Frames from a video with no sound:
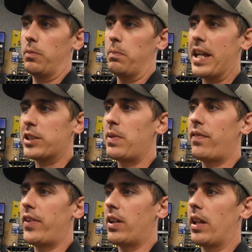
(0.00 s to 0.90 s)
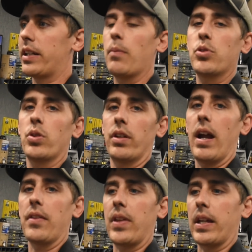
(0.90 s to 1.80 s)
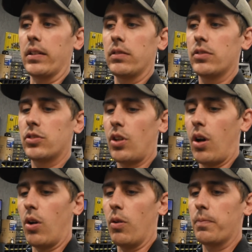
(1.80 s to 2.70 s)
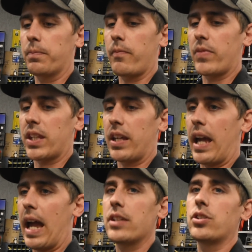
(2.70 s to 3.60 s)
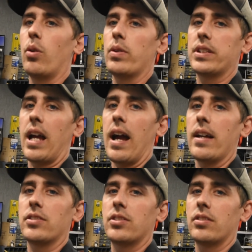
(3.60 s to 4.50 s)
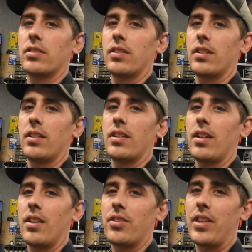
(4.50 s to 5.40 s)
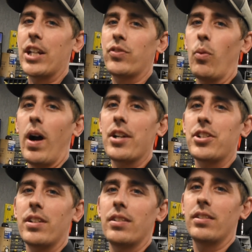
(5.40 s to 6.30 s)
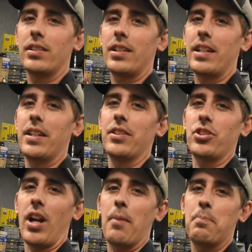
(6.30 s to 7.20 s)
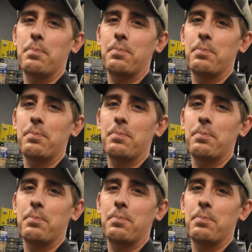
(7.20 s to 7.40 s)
makes me feel like I'm doing the right thing. So, as always, guys, thanks for watching In the Shop.